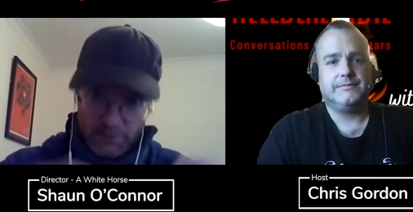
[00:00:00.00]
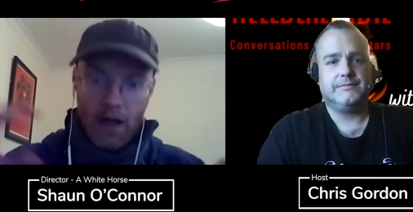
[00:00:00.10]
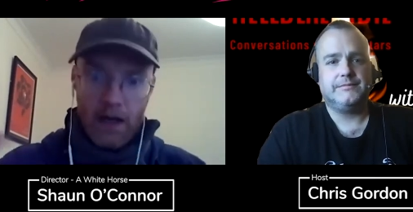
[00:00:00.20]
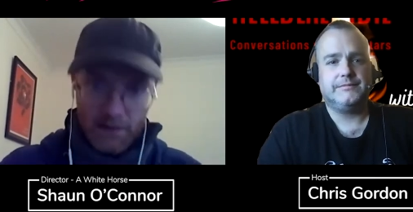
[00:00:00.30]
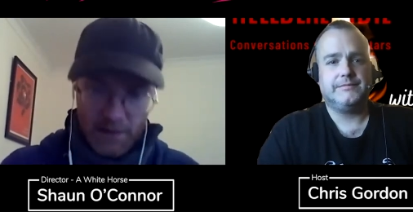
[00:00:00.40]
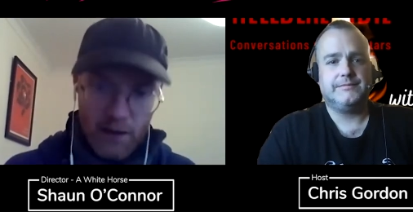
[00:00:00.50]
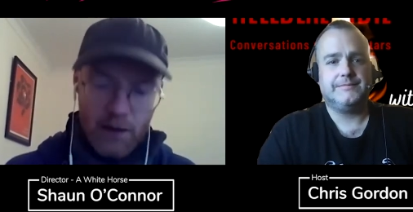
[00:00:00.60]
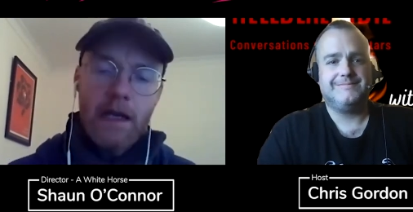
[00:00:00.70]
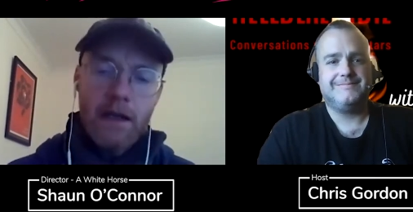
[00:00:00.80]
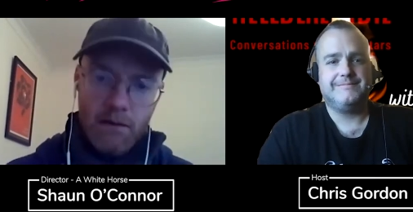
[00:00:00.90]

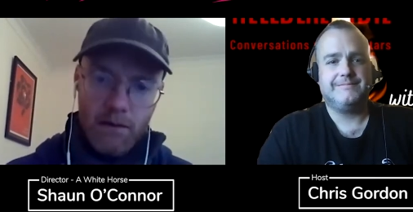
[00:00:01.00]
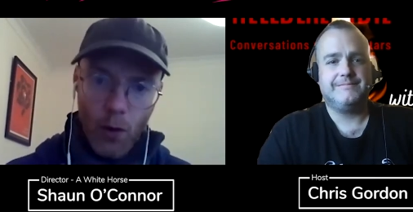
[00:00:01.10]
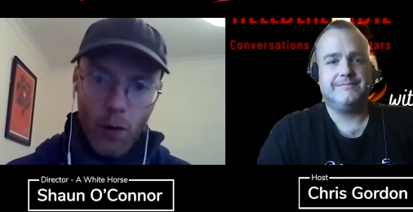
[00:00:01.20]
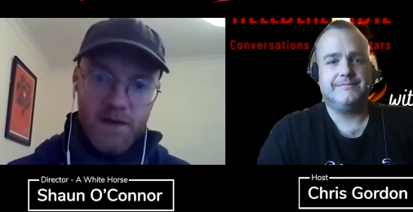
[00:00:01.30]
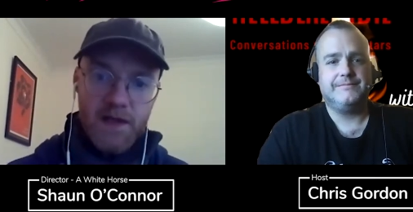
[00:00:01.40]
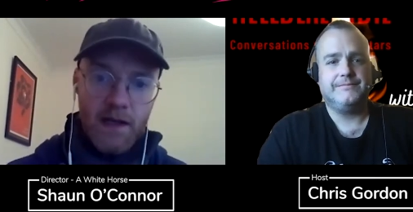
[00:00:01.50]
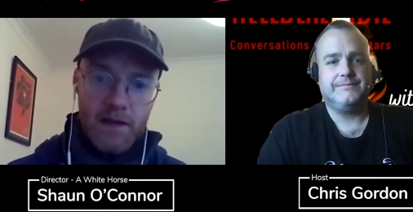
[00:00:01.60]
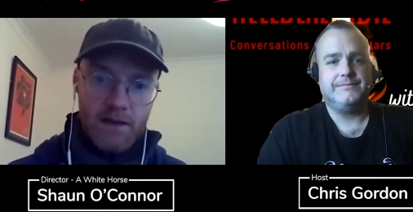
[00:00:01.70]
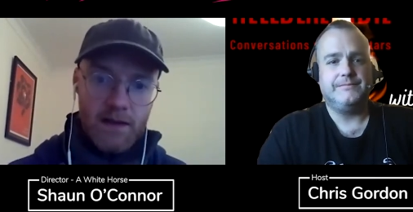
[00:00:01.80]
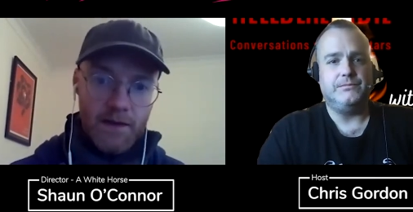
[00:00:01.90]
Speaker 1: in a global
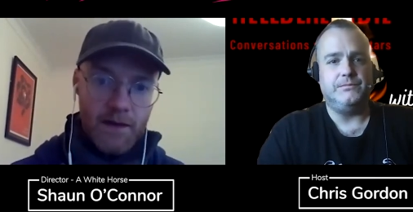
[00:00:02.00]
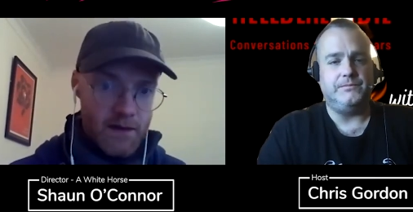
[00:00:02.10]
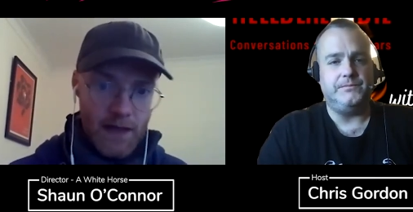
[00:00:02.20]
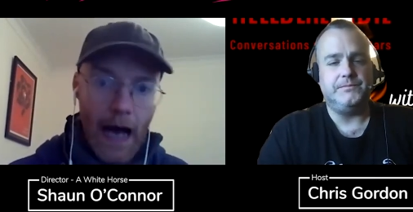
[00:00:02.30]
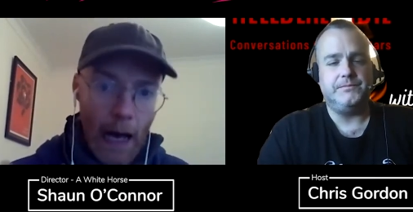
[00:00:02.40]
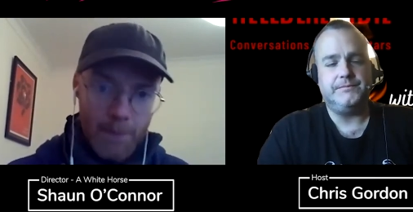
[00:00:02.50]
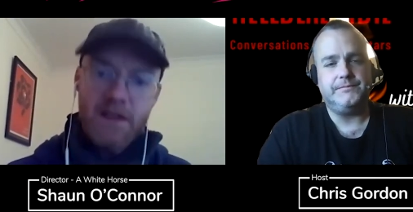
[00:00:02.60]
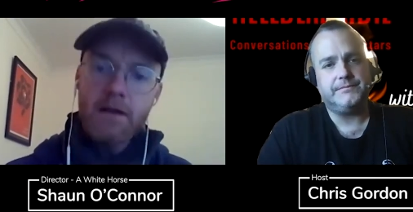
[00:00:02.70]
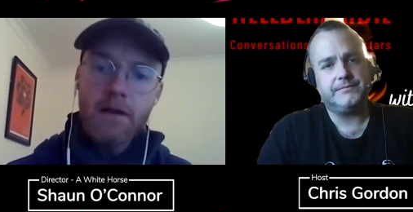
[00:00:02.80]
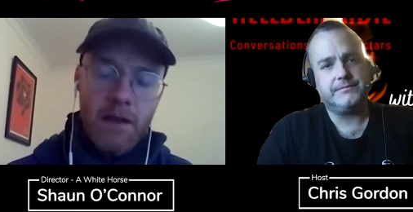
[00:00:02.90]
sense, like, there's
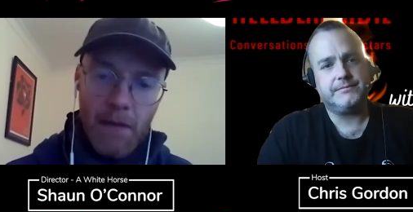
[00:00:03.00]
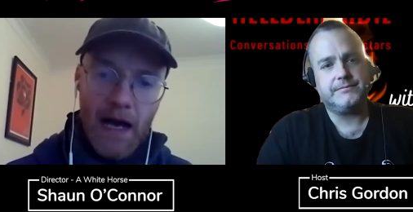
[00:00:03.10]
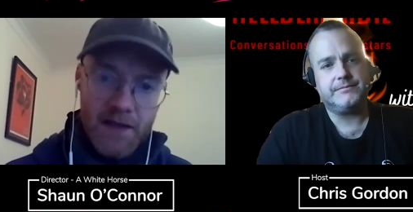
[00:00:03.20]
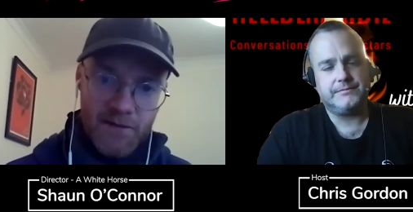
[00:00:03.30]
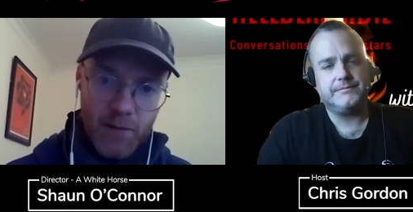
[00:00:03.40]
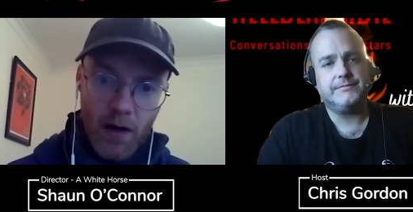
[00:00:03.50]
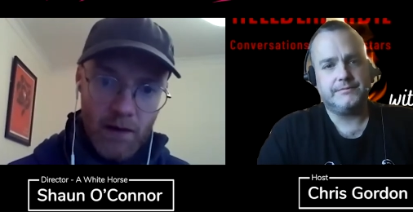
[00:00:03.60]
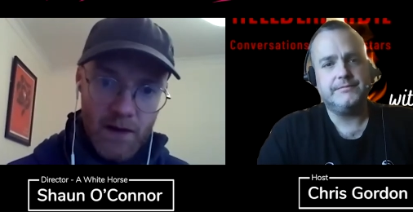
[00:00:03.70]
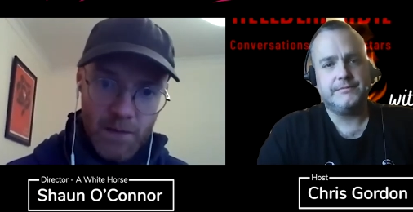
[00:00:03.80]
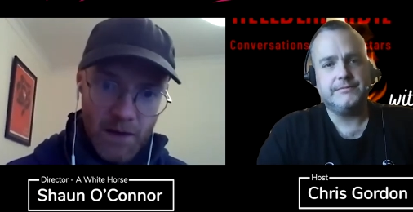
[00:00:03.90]
absolutely massive
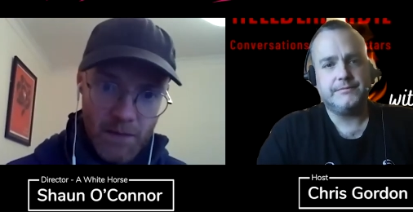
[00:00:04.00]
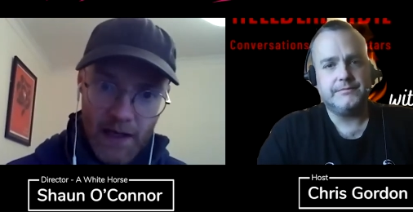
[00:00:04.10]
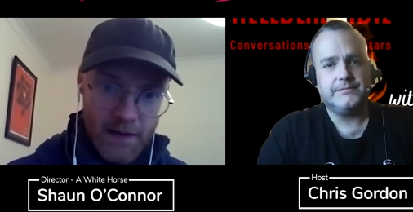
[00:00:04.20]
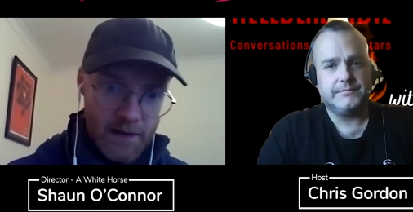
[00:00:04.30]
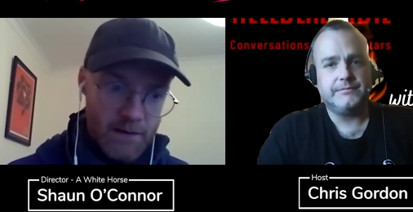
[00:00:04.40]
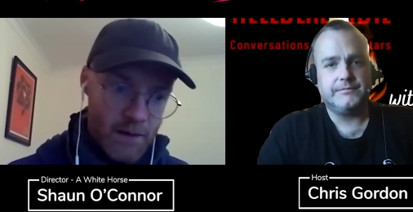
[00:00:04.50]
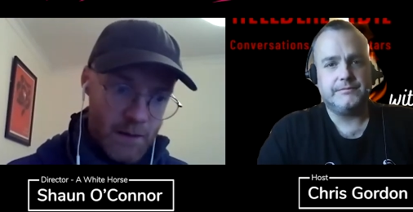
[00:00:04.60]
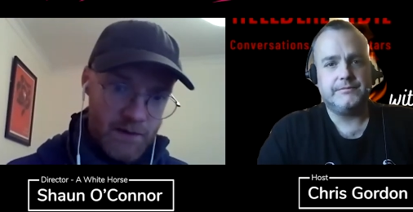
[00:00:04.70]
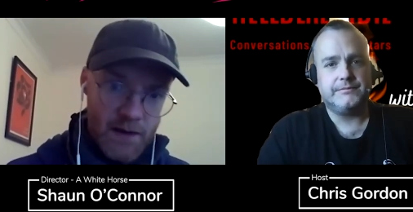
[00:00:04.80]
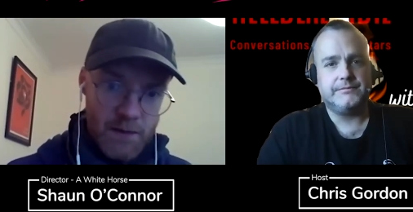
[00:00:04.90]
progress being made in terms
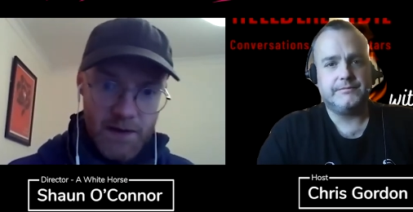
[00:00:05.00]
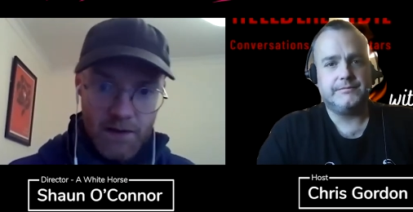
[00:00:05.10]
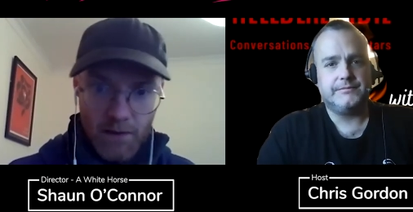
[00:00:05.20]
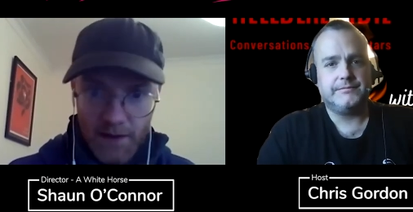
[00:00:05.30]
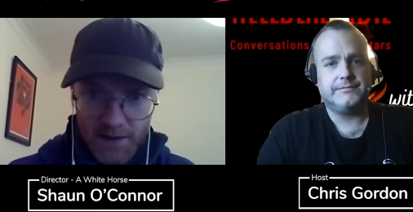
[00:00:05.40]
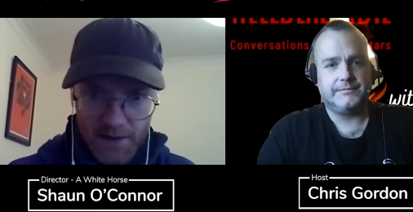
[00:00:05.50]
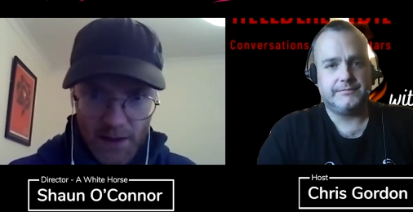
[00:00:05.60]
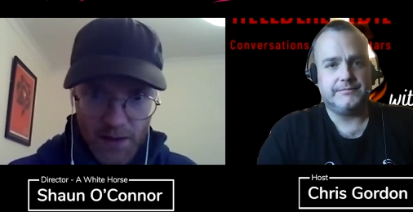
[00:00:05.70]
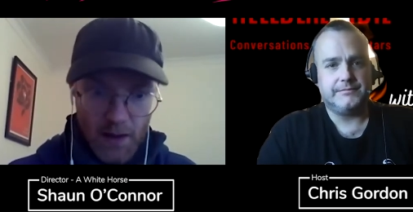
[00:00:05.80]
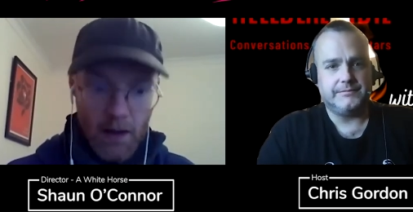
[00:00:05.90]
of LGBT rights,
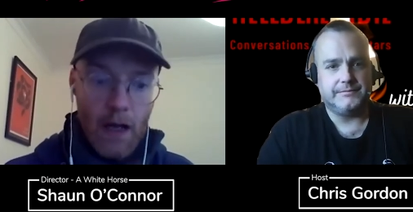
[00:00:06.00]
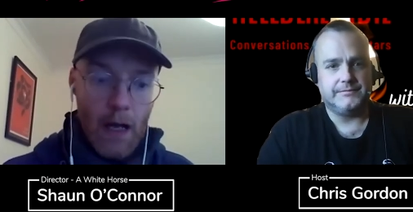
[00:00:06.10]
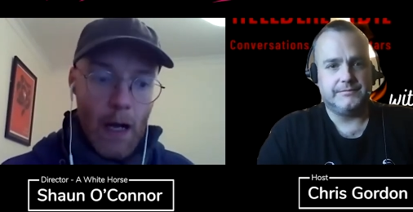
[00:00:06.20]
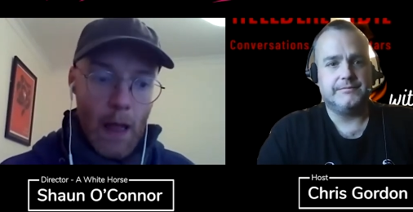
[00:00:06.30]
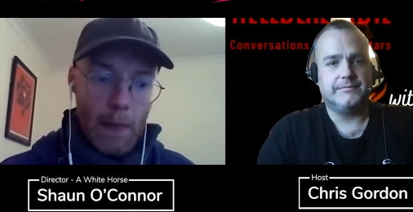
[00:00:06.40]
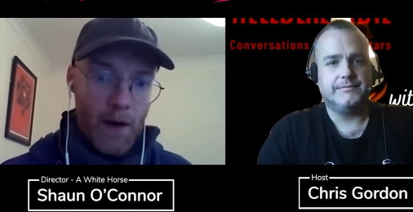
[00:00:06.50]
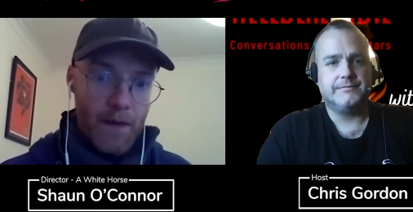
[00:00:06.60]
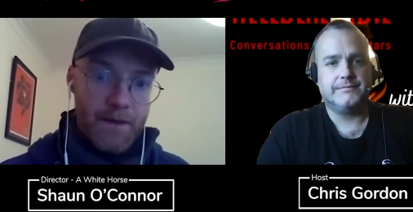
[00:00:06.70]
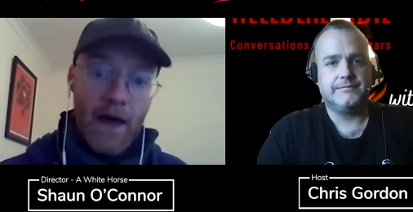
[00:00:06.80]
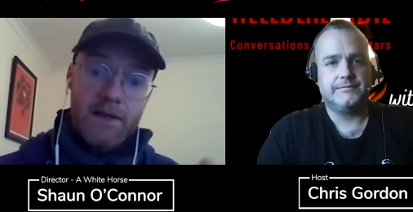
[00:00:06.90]
etc.
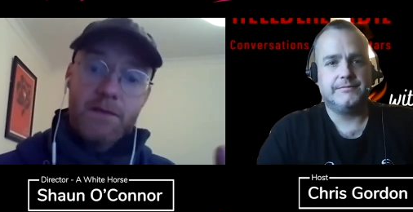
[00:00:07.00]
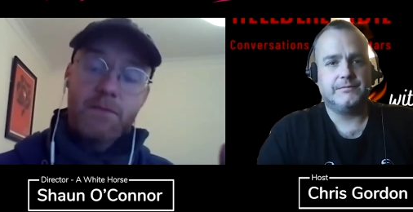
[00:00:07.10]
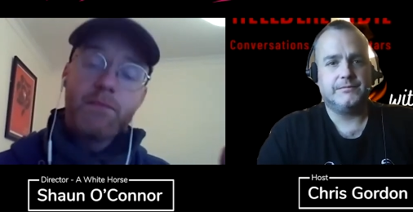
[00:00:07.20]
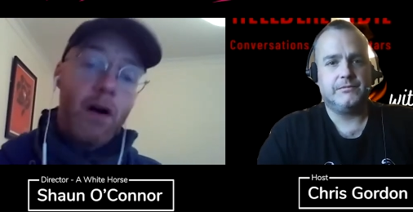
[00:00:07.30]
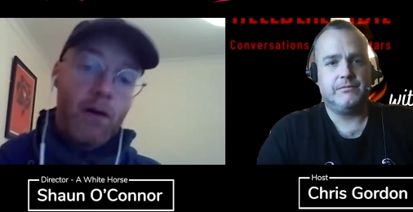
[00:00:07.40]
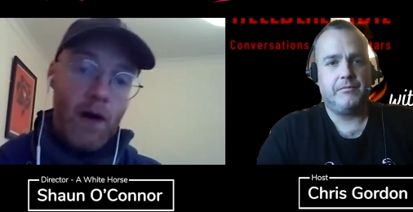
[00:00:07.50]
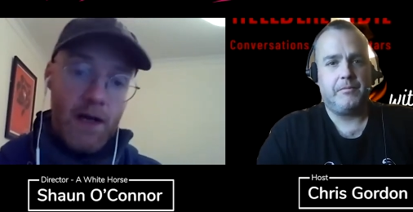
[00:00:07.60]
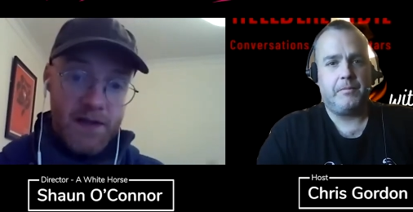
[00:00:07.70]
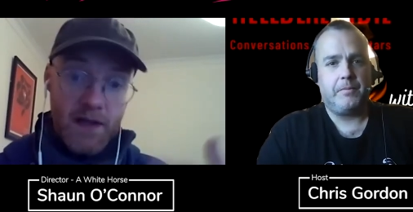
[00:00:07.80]
But that progress is